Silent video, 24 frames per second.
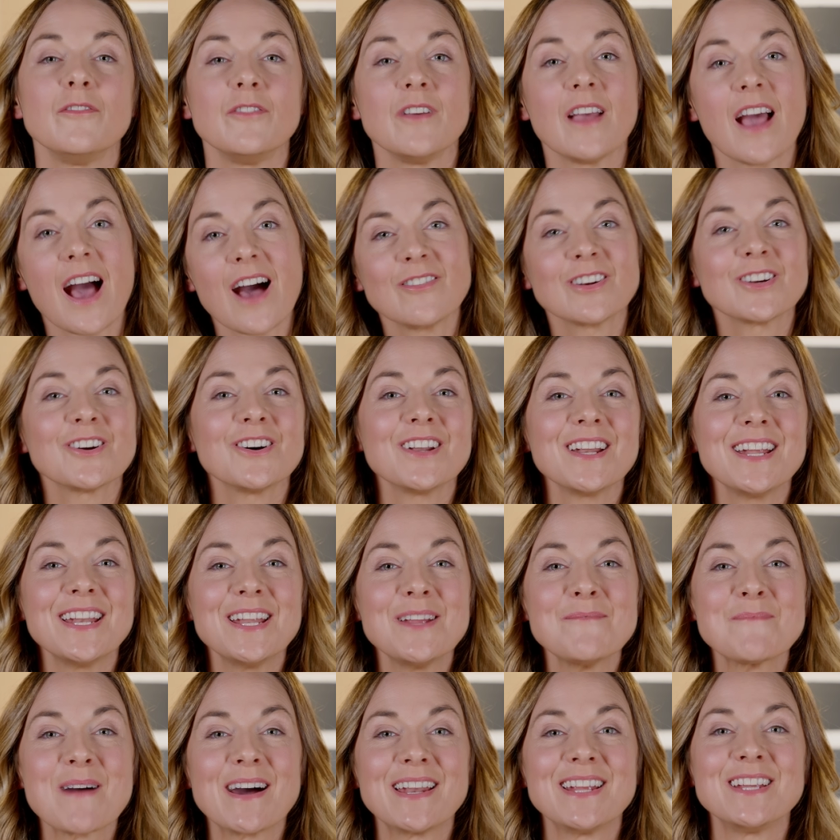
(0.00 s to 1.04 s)
you haven't got
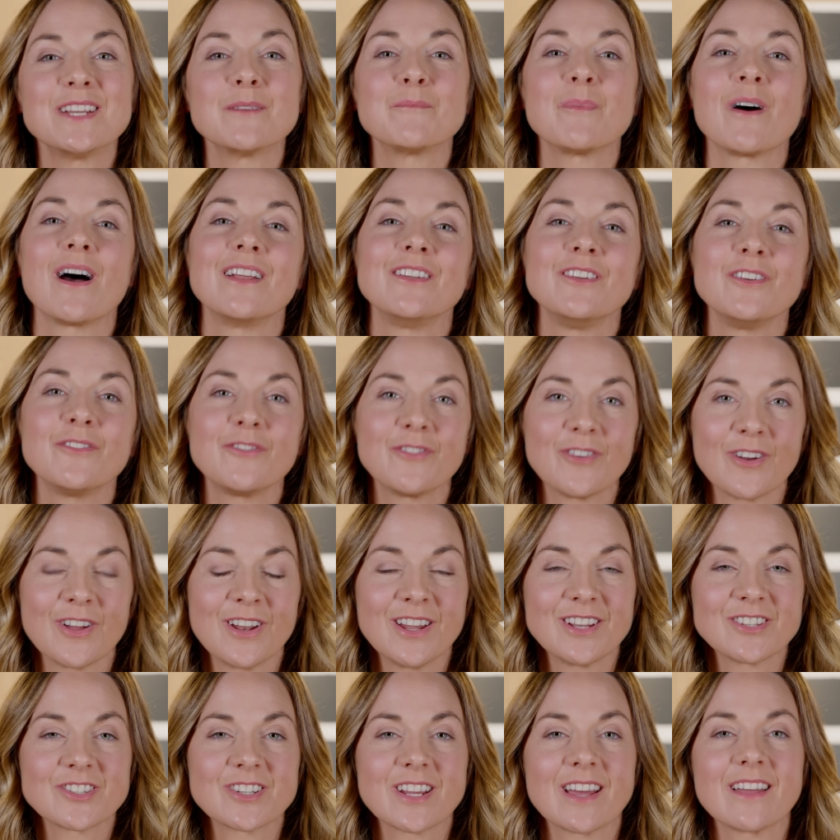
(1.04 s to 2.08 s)
any money to buy new
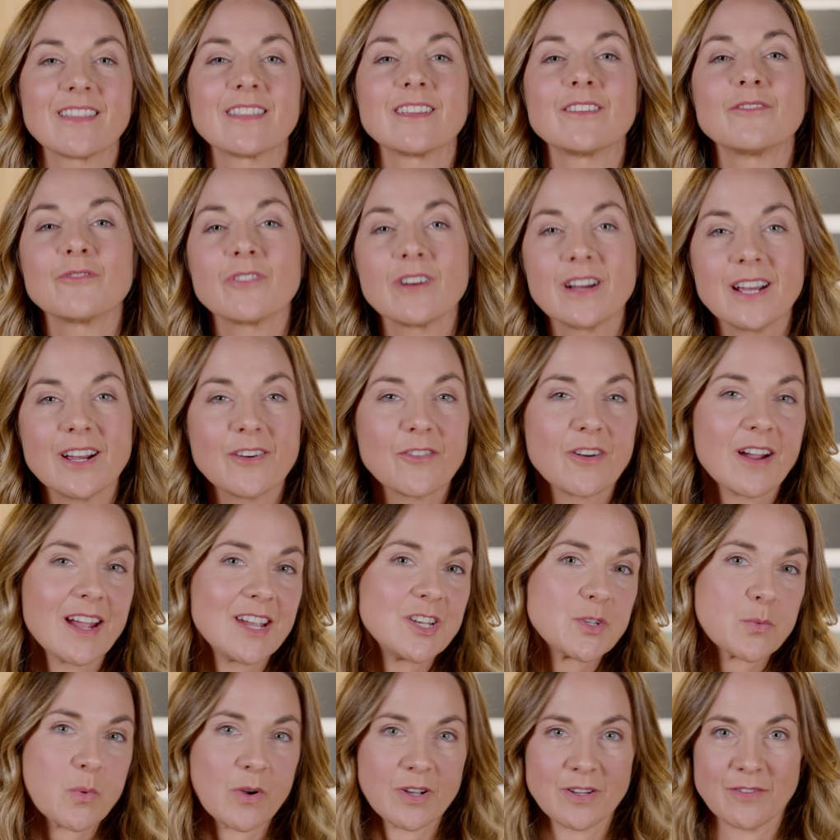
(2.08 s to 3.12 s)
furniture, then
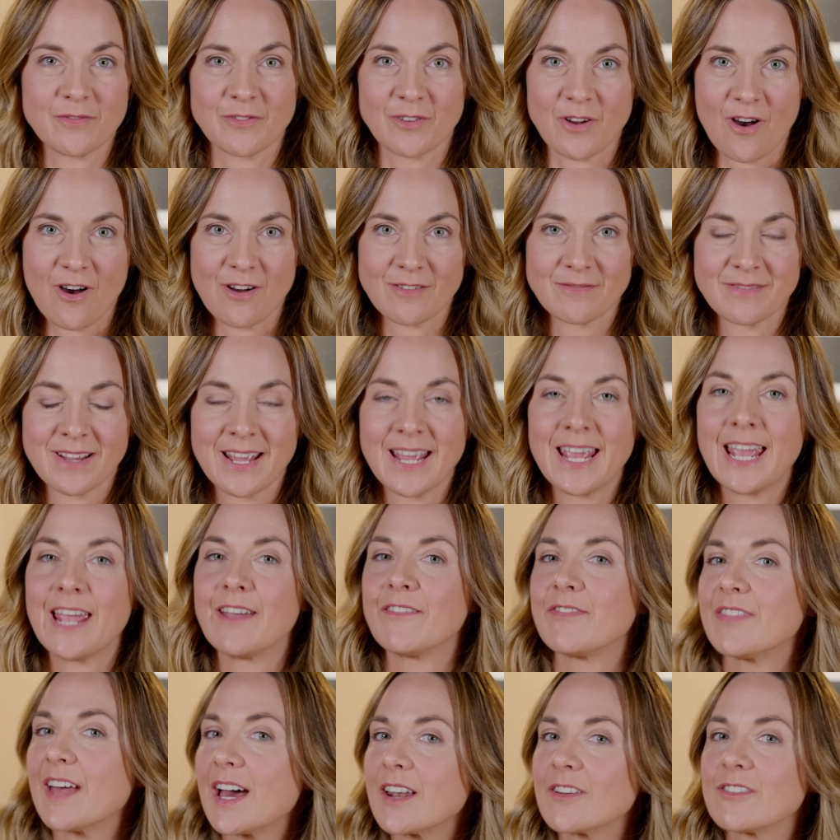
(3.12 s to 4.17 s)
rearrange what you've got.
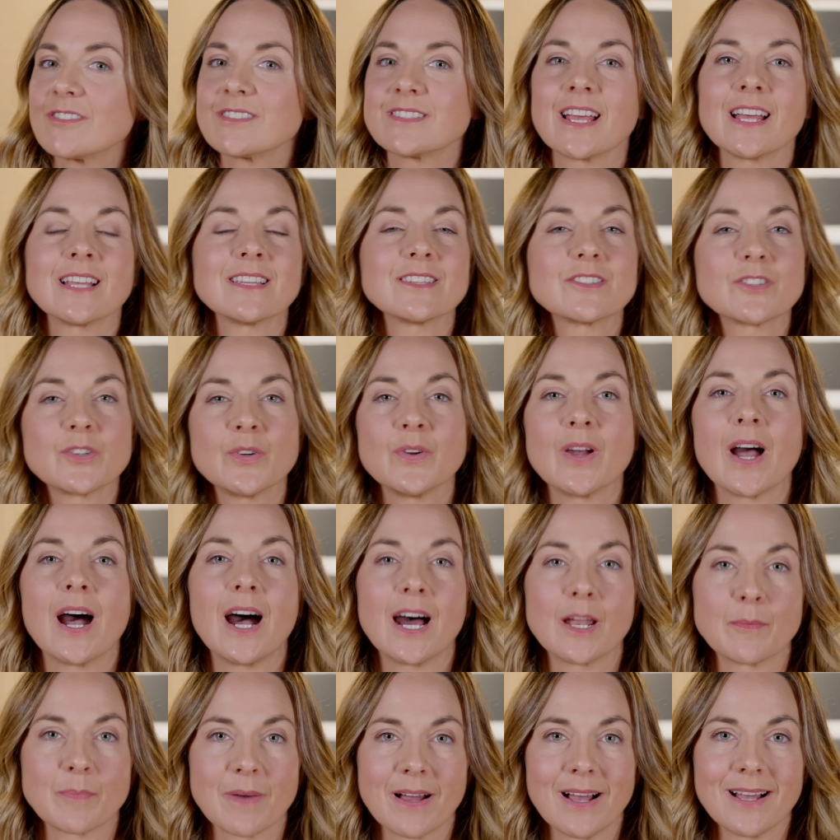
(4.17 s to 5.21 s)
If that all sounds too
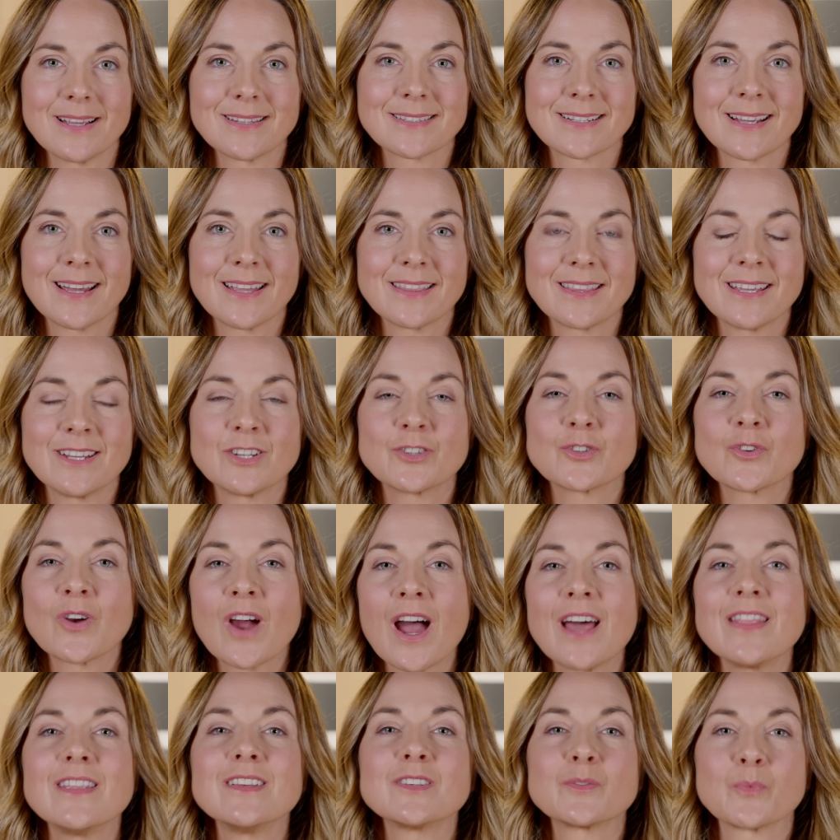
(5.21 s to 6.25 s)
hard basket, then
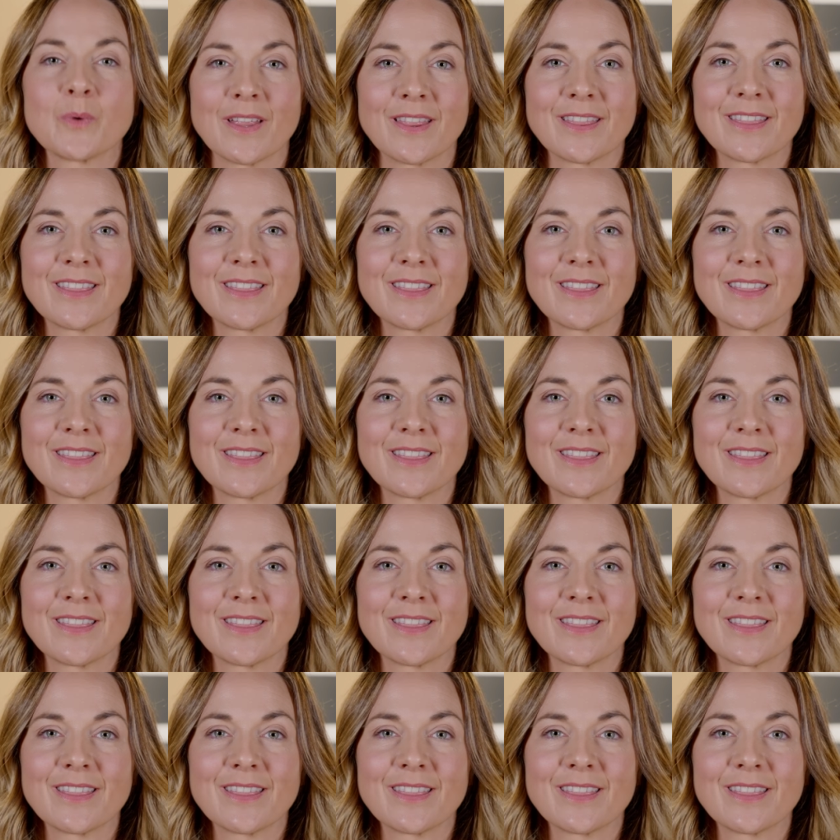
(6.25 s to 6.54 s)
try this one